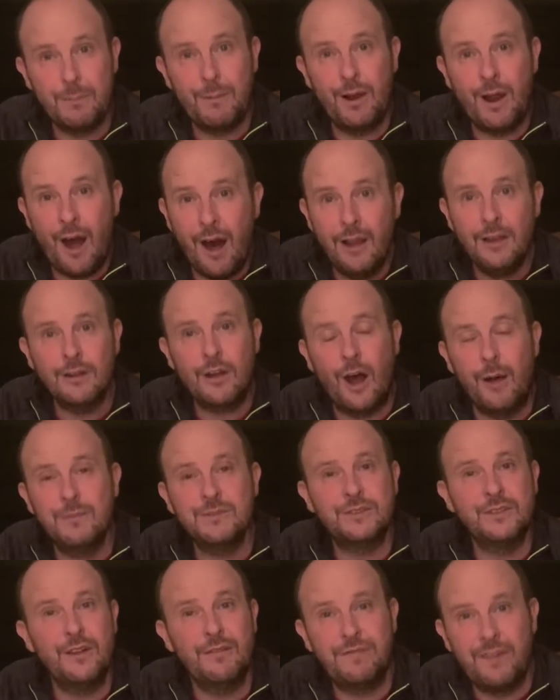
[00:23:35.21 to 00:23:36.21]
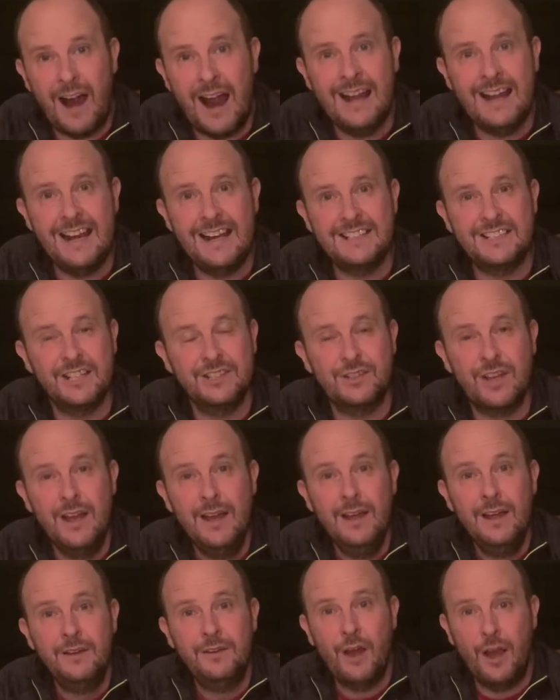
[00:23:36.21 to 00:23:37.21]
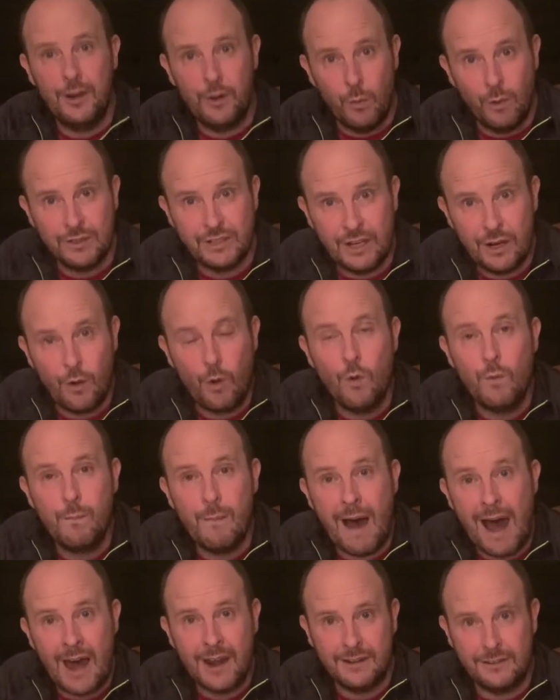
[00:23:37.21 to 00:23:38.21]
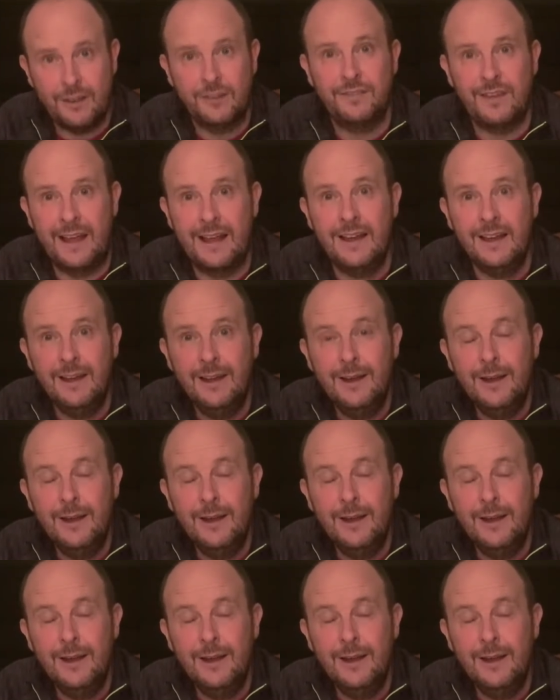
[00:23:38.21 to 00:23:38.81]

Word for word: Mulholland comes on the Friday and he says, Now, I don't want you to go mad at the thing,